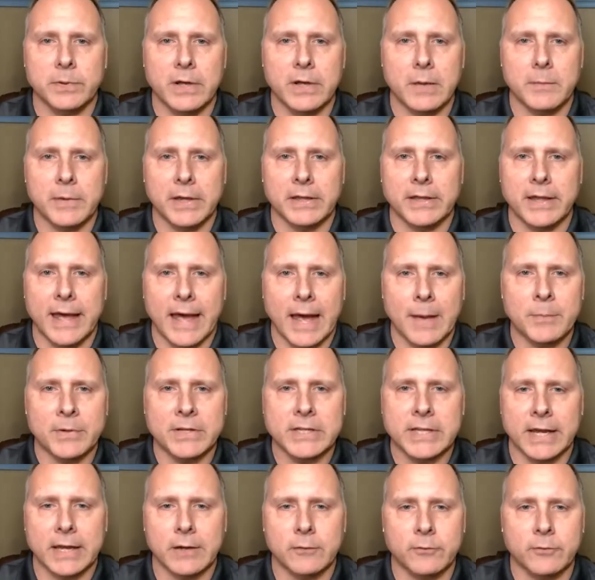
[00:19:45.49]
I mean, the
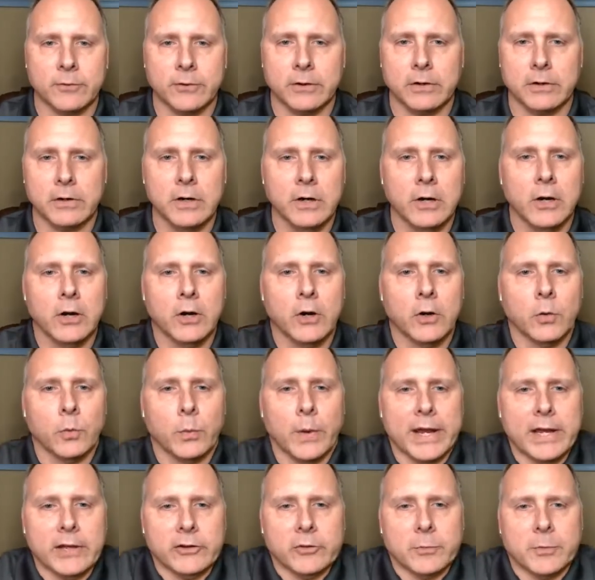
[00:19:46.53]
appetite for
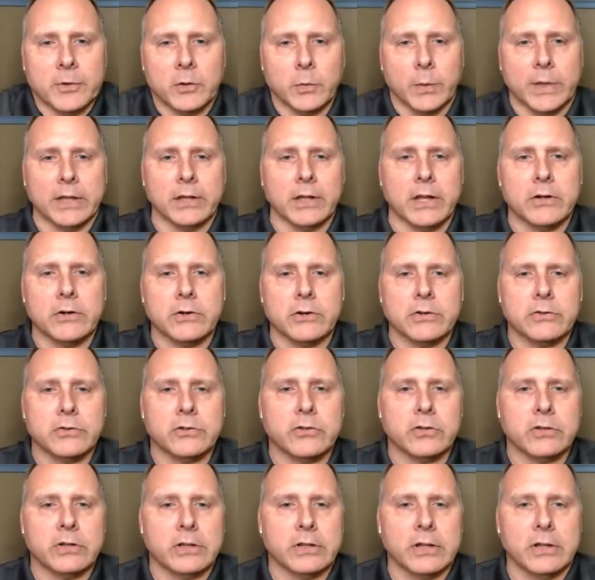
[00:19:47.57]
rates between
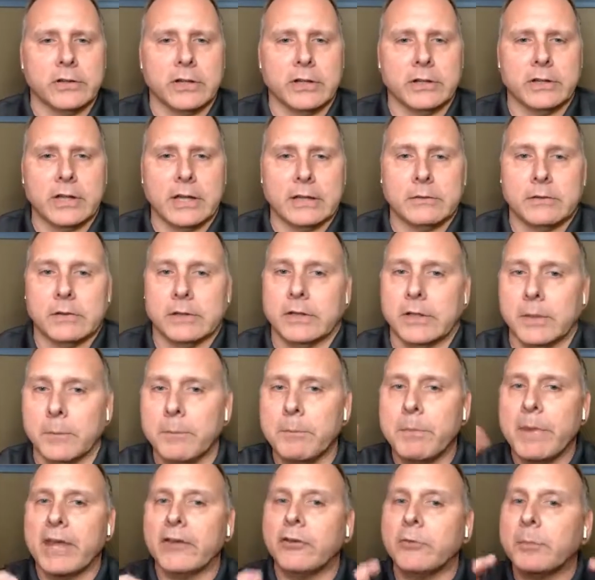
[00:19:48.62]
lenders, the
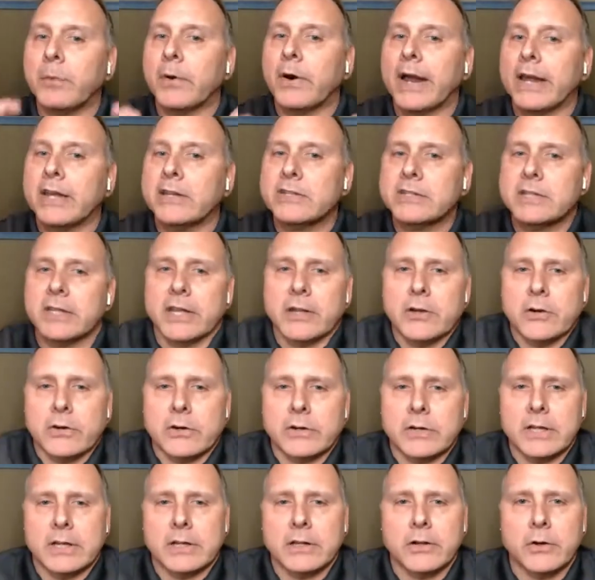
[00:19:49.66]
best price lender
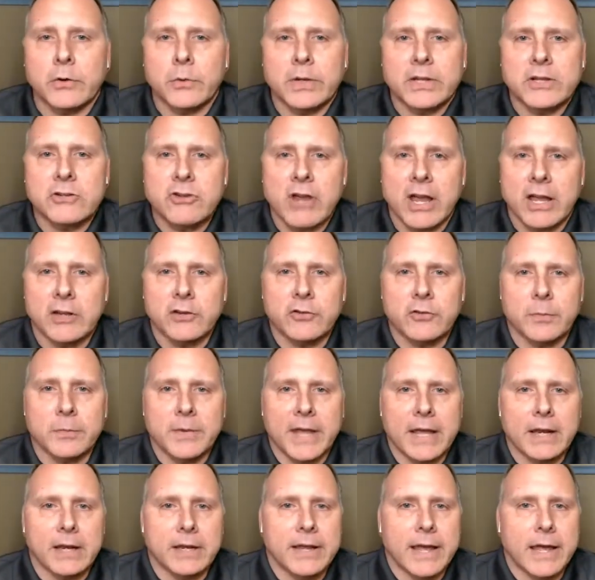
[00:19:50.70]
can literally change from
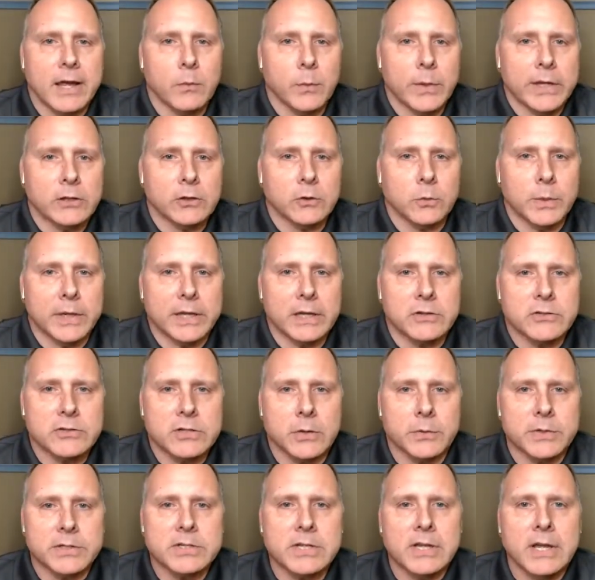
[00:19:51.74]
day to day, week to week.
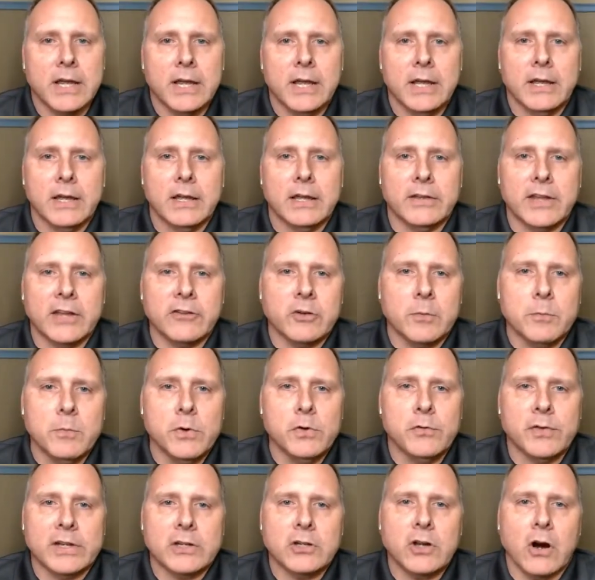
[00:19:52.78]
So that's a
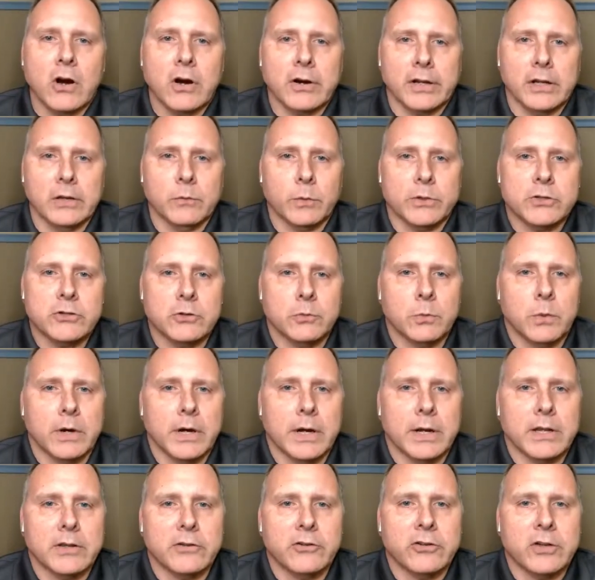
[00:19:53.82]
moving target. What you
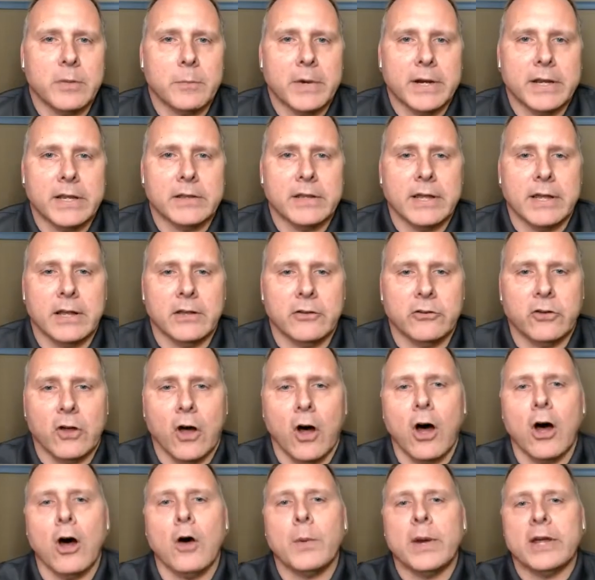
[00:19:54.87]
want is somebody that is
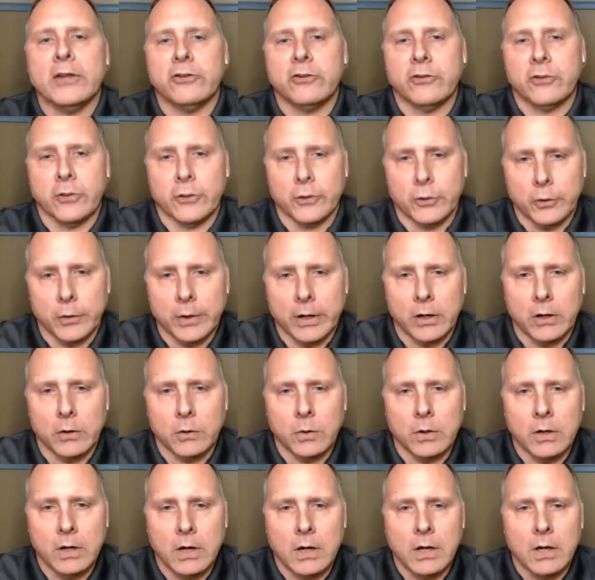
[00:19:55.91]
always
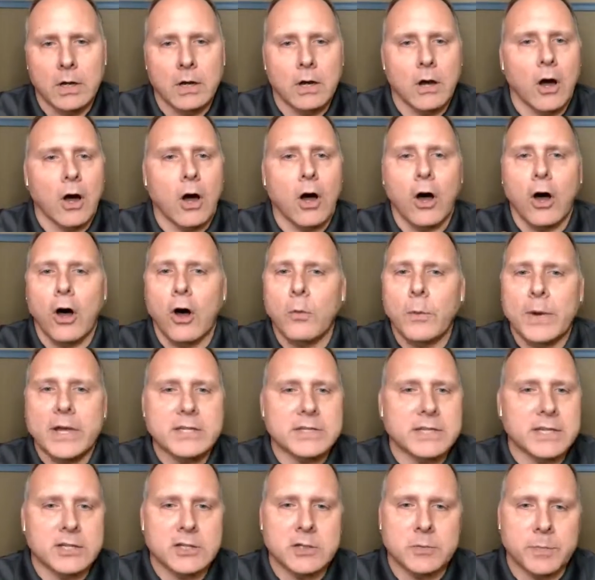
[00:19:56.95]
thorough,
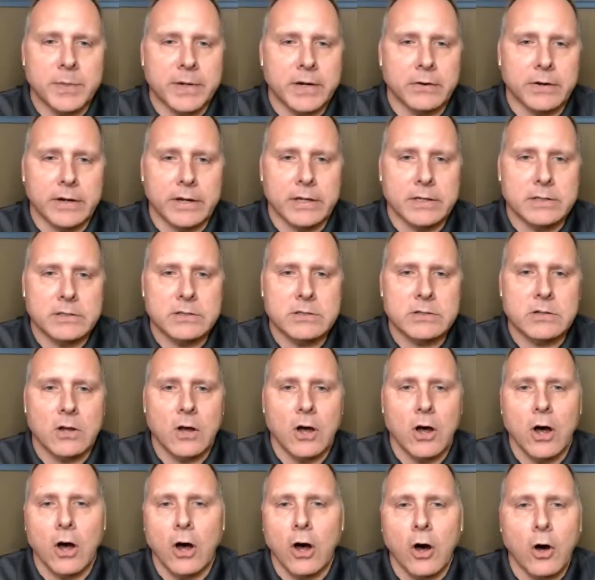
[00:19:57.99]
always experienced,
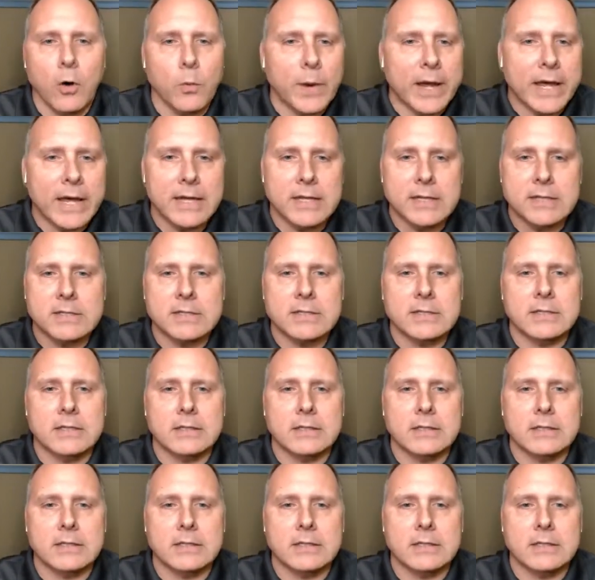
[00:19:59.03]
always,